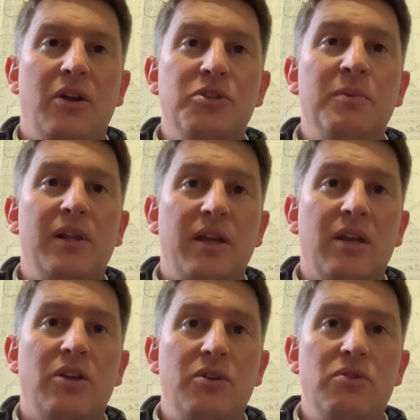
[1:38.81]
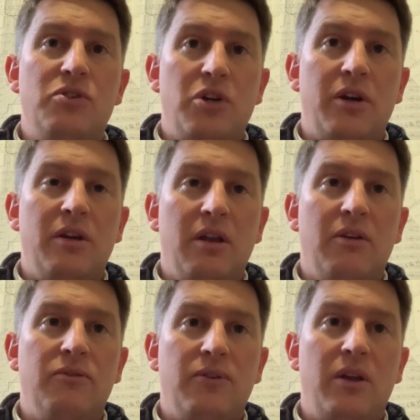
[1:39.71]
ultimately accused Jordan
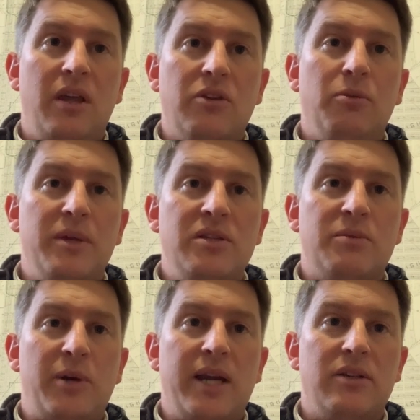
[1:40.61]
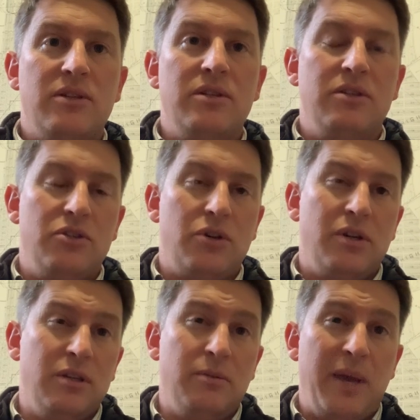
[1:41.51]
of unethical business practices, and
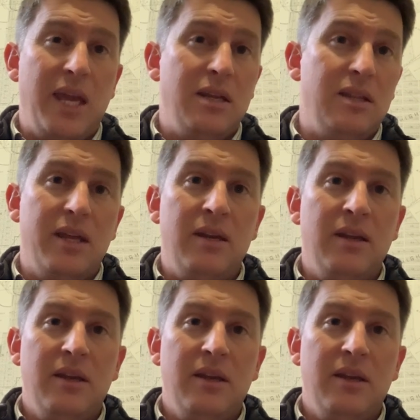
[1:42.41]
Jordan demanded that,